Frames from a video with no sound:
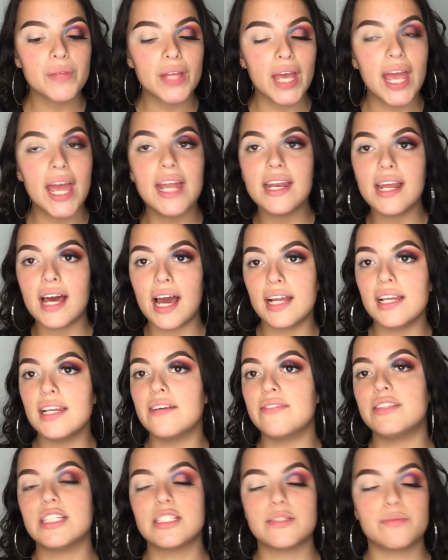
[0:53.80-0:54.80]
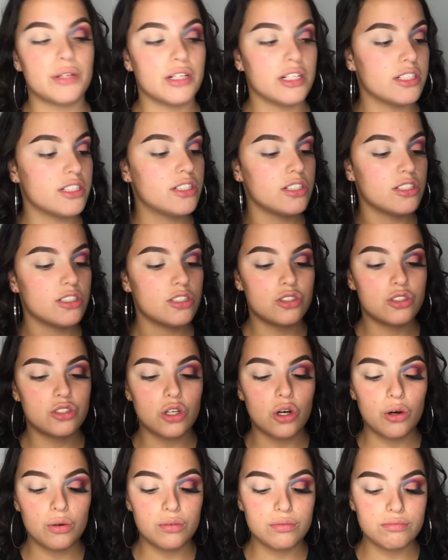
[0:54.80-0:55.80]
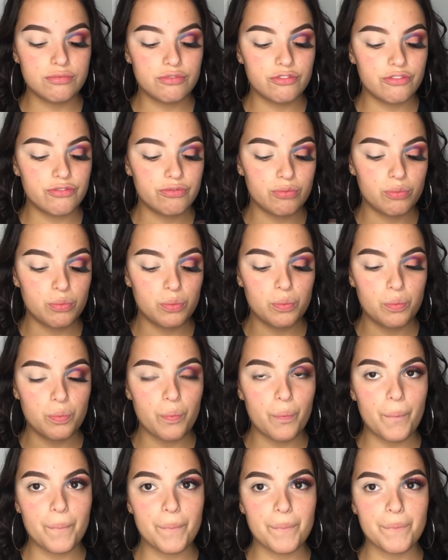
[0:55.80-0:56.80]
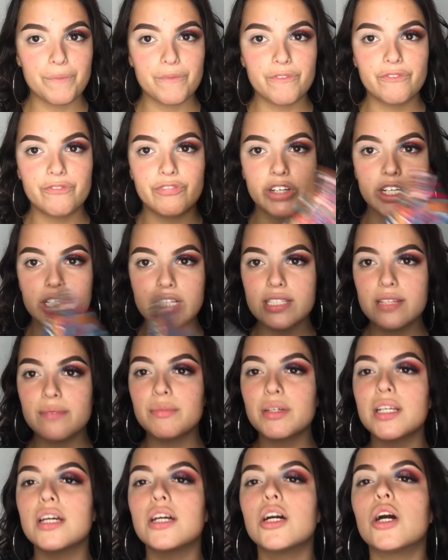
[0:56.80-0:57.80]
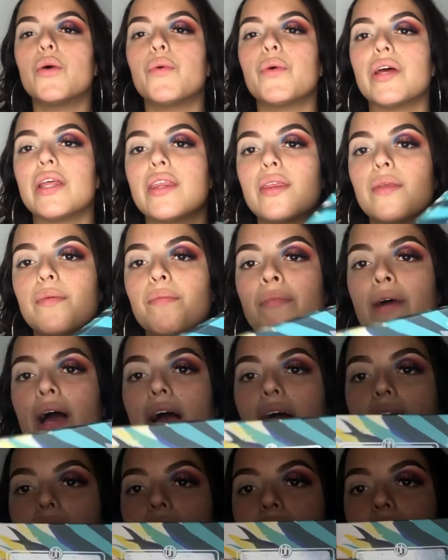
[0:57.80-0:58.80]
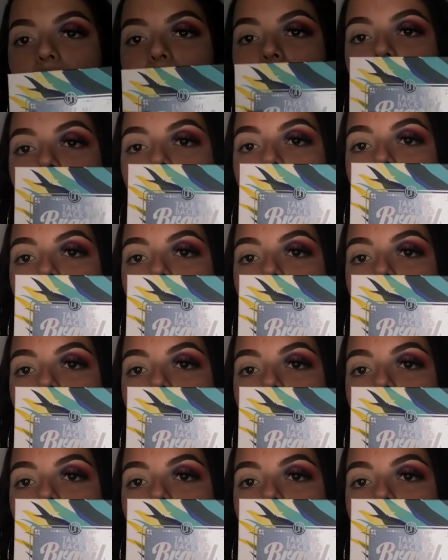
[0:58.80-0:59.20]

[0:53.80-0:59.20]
and I love this brush. So first I'm gonna go with my